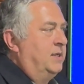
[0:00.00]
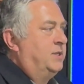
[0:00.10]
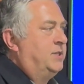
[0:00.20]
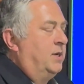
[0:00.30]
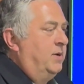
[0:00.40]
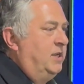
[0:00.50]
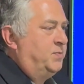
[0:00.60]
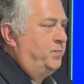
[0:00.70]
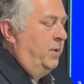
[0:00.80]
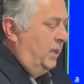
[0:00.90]
And so
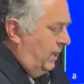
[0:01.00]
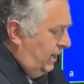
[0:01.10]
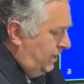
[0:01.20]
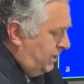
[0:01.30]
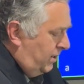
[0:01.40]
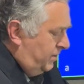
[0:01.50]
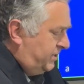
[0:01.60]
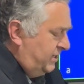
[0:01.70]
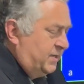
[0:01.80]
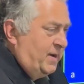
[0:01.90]
he knows
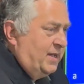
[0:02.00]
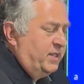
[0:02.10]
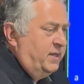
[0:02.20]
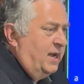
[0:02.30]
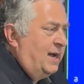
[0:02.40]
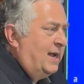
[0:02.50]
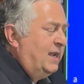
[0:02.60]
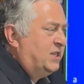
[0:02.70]
he's about to die.